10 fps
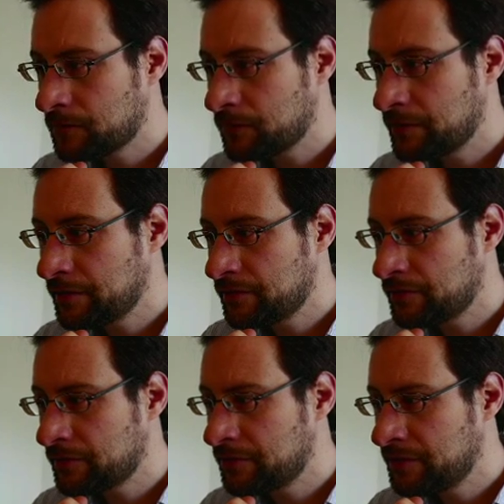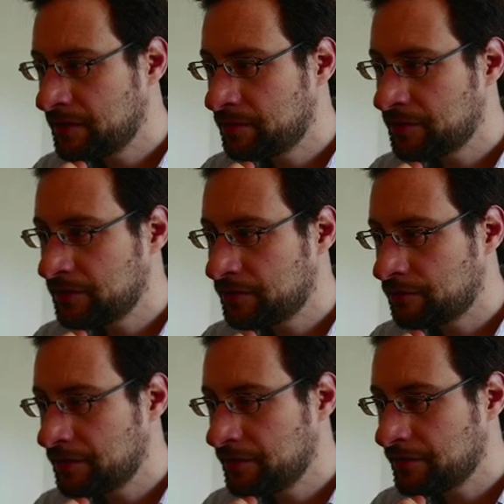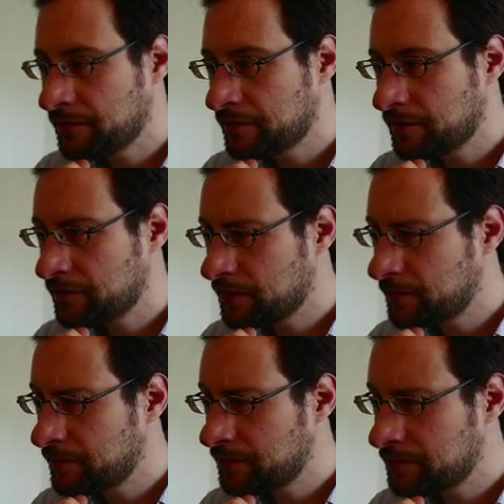Today is the third day, but he already gave up.